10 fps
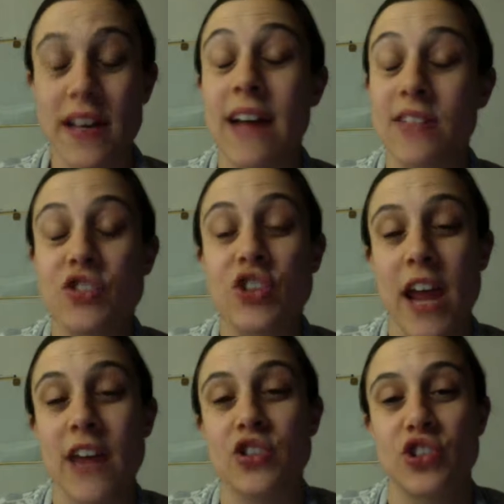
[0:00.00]
has
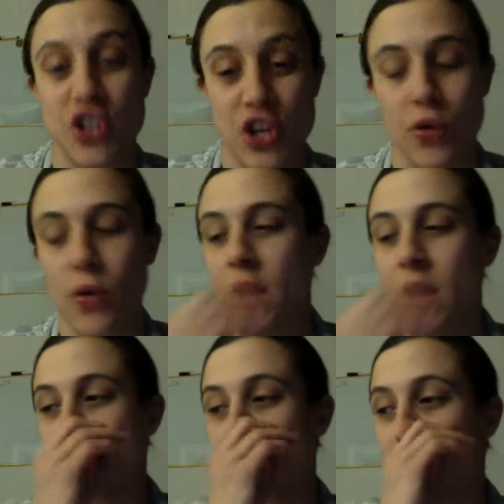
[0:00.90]
changed you.
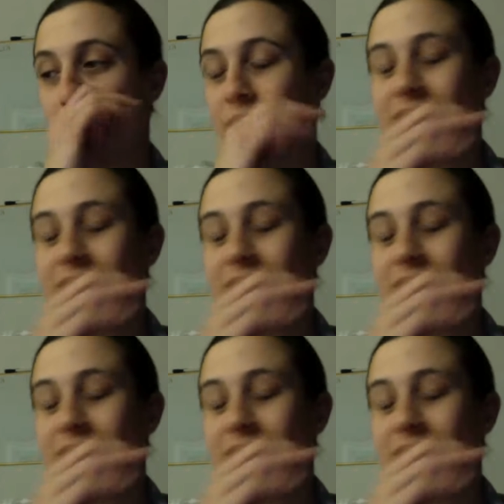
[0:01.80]
So